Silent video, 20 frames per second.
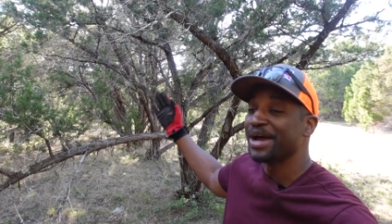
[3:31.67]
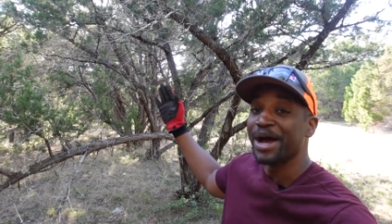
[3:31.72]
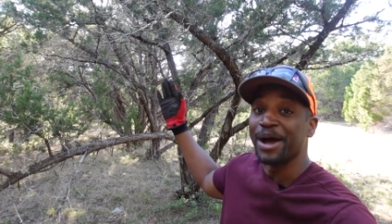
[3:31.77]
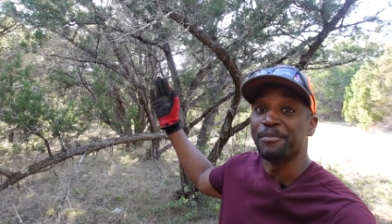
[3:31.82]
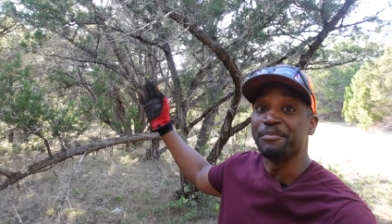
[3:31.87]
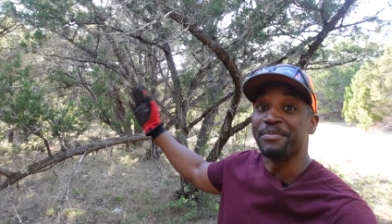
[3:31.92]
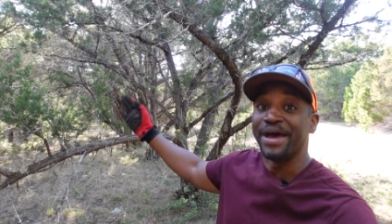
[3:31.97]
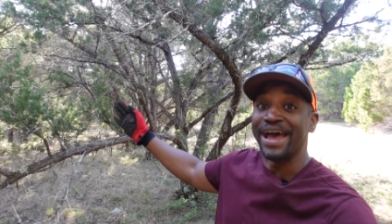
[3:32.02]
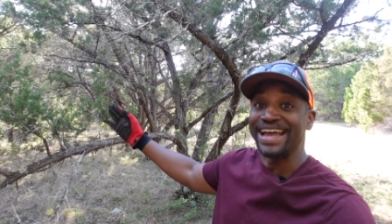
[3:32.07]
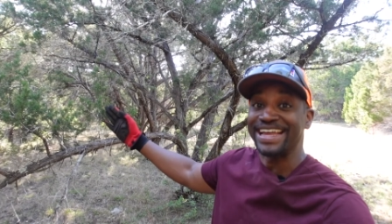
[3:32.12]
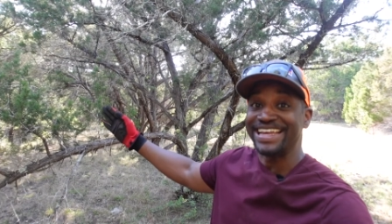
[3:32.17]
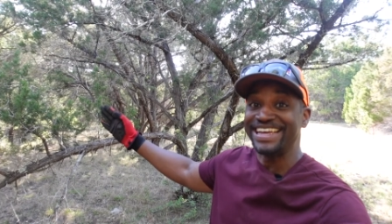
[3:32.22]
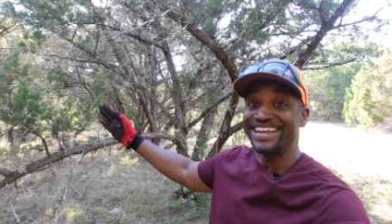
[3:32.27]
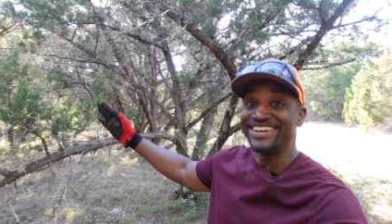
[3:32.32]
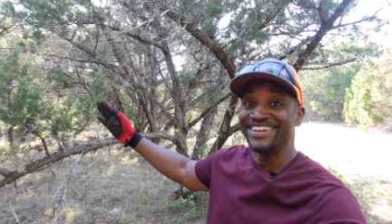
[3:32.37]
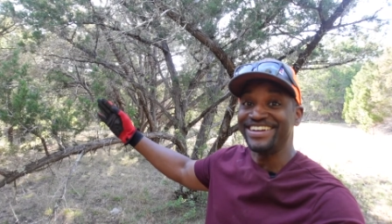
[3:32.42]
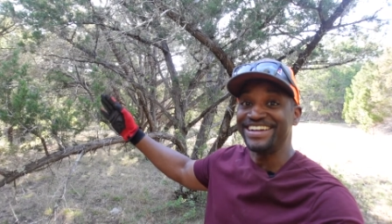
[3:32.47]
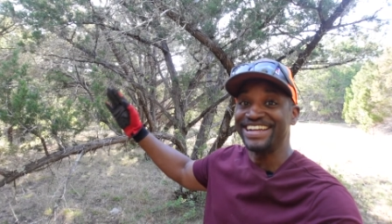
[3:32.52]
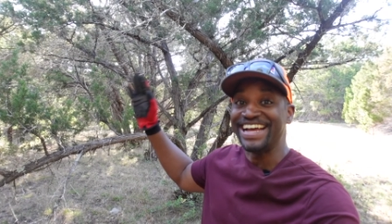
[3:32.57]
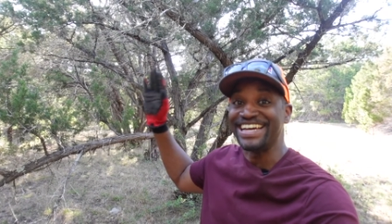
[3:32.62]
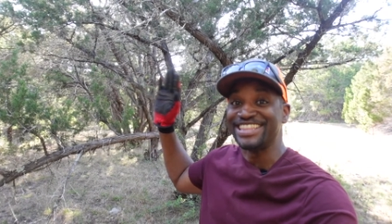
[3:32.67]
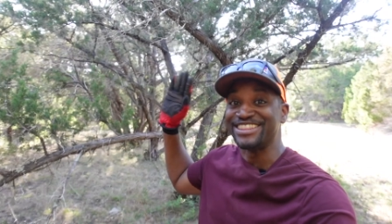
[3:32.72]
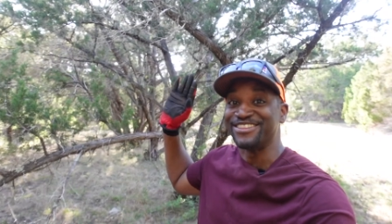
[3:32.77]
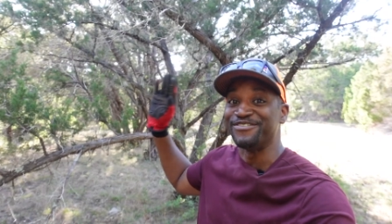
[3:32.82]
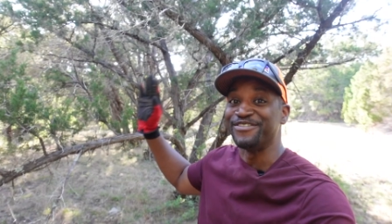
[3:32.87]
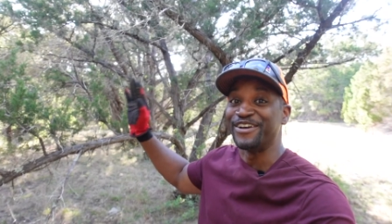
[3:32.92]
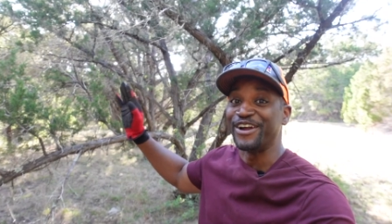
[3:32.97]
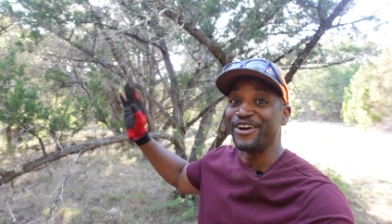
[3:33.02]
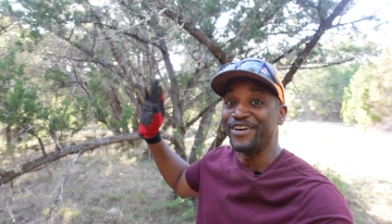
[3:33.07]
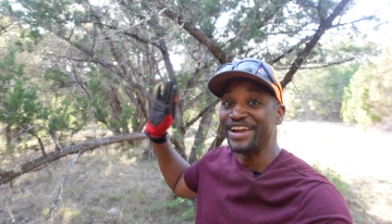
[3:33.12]
I'm back here at the
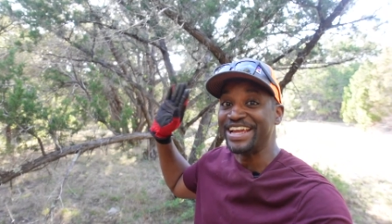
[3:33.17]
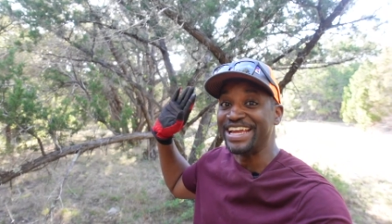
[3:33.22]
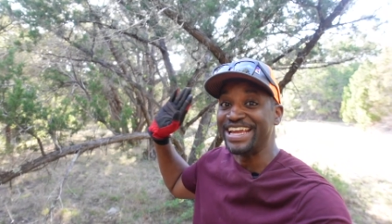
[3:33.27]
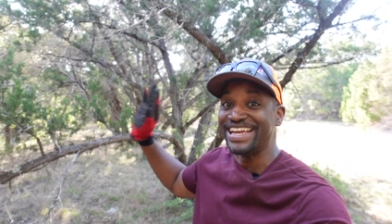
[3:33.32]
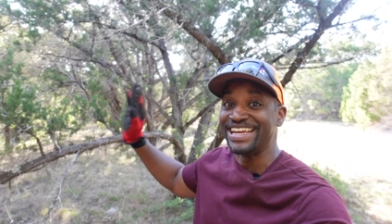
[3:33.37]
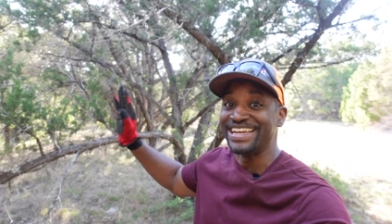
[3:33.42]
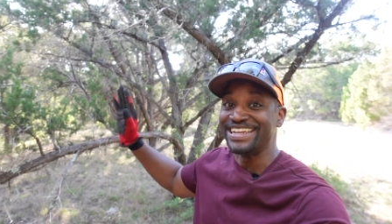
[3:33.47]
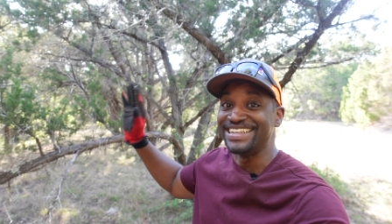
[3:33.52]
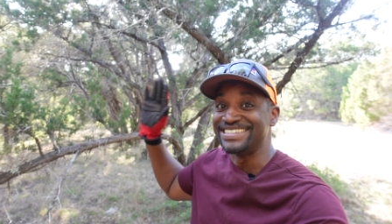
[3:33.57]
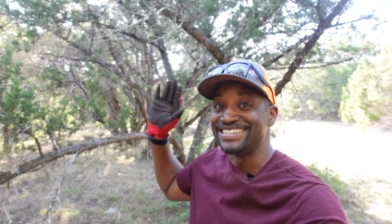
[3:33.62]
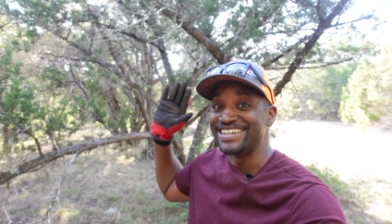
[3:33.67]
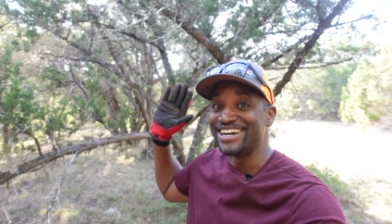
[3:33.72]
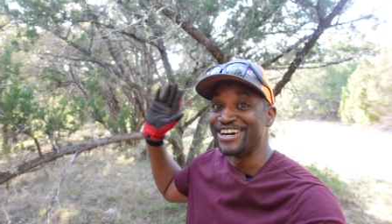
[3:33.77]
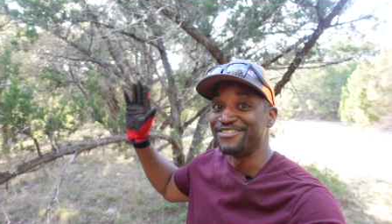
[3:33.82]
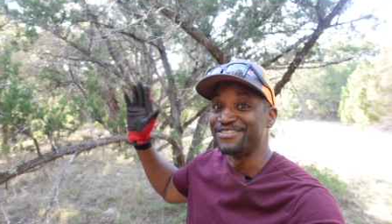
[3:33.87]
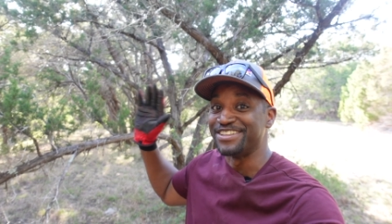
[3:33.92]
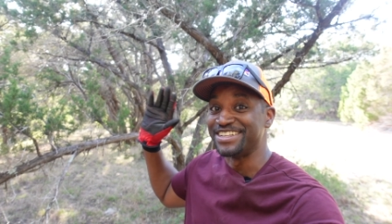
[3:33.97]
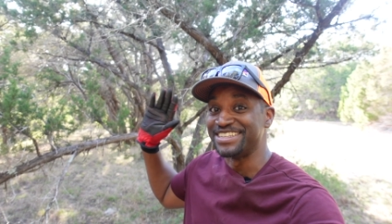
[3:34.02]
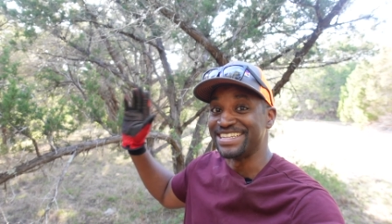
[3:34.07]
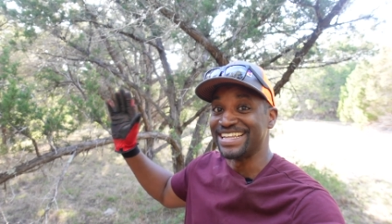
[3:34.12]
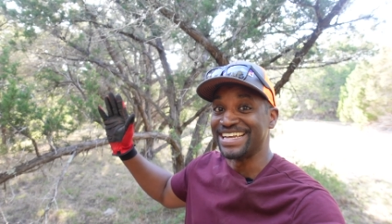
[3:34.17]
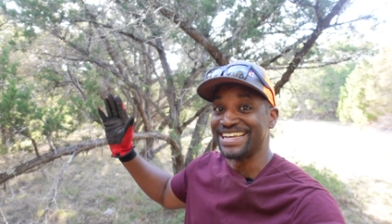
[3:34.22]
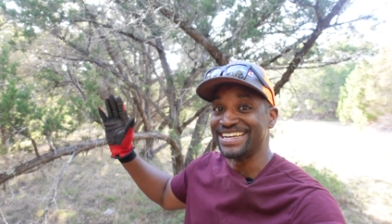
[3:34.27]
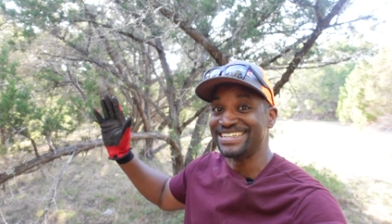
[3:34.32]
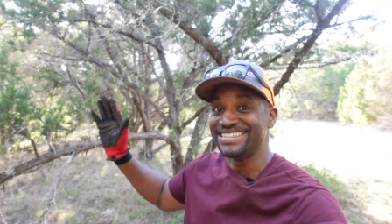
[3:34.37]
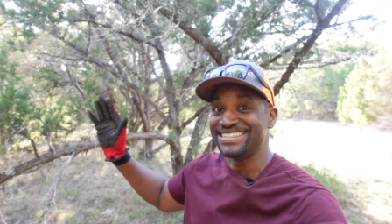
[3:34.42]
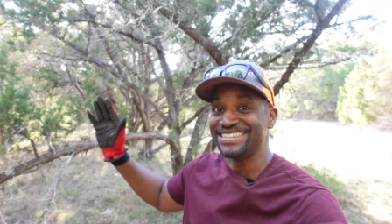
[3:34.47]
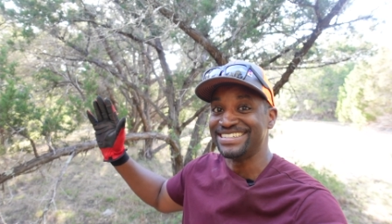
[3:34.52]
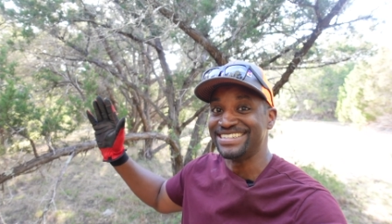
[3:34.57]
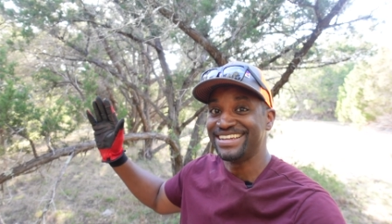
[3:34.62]
very end of the
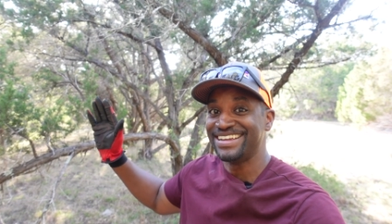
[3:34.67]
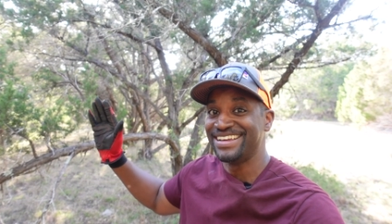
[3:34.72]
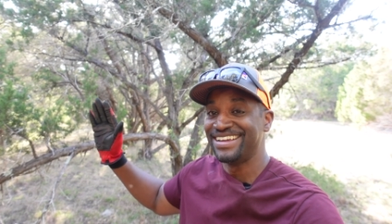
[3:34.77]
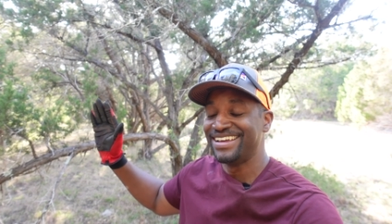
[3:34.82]
land,